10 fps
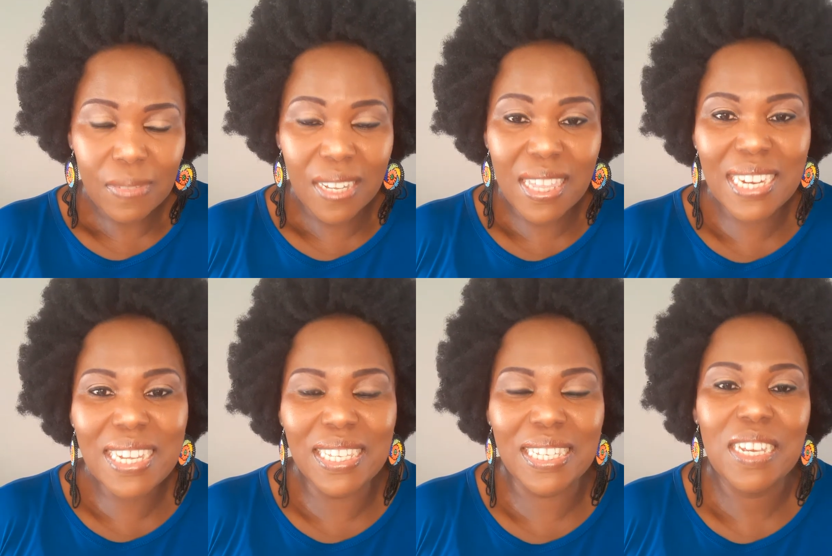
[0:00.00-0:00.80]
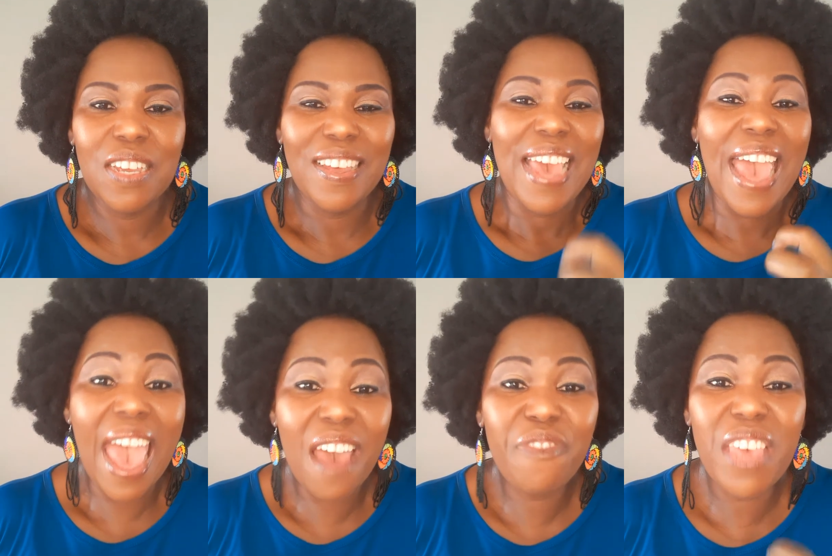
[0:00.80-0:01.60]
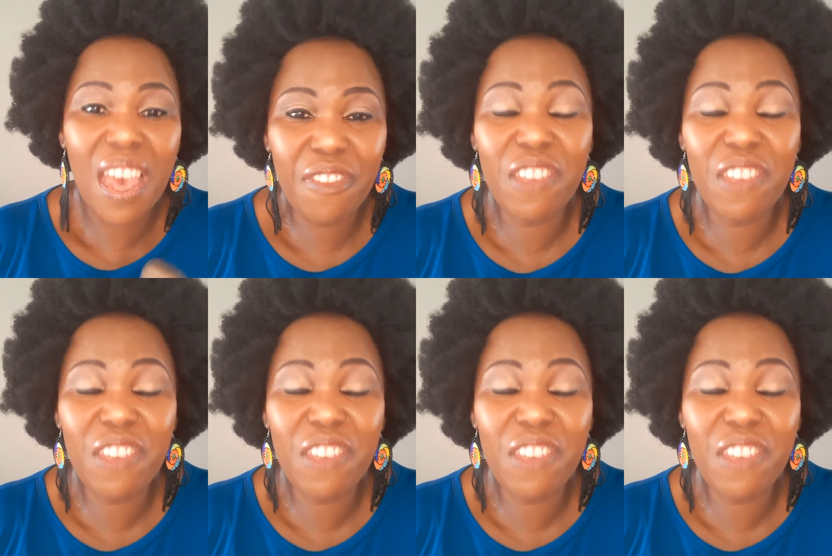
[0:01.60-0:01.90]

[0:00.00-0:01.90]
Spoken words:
That is heavy, heavy.